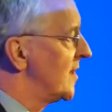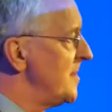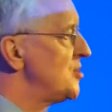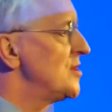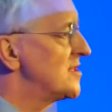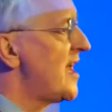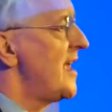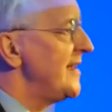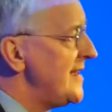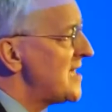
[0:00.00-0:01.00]
The Commission
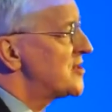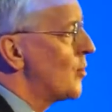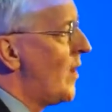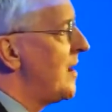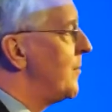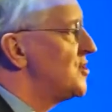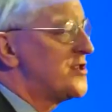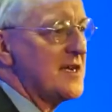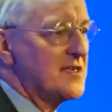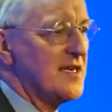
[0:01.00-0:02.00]
saying, yes, the way in
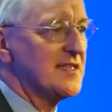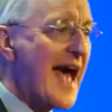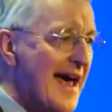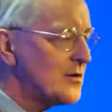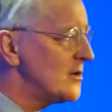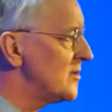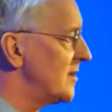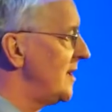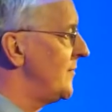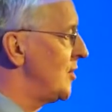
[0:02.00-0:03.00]
which data is
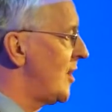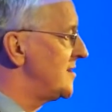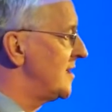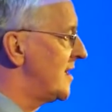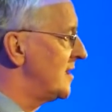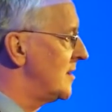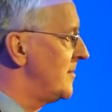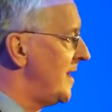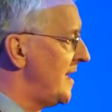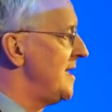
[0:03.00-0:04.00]
handled in the United
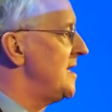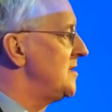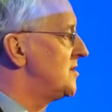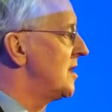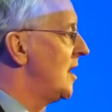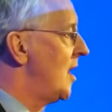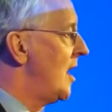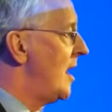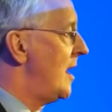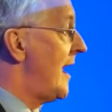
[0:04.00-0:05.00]
Kingdom is
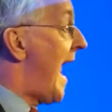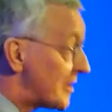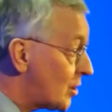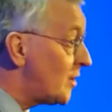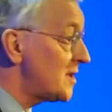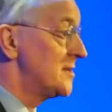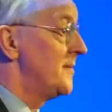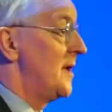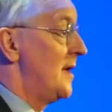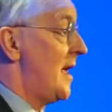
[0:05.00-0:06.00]

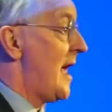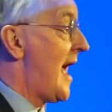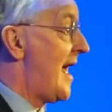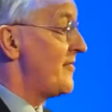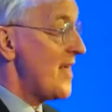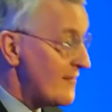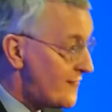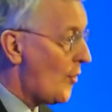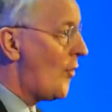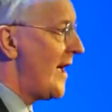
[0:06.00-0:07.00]
adequate, and
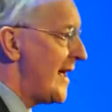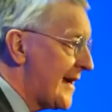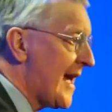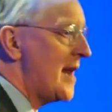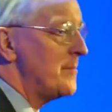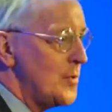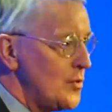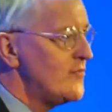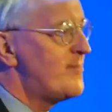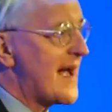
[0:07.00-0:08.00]
therefore it can
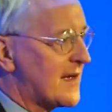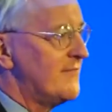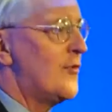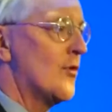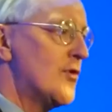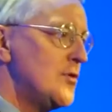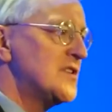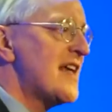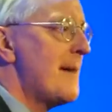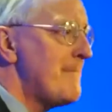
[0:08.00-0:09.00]
move back and forth. Who
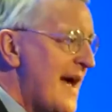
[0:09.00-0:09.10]
does that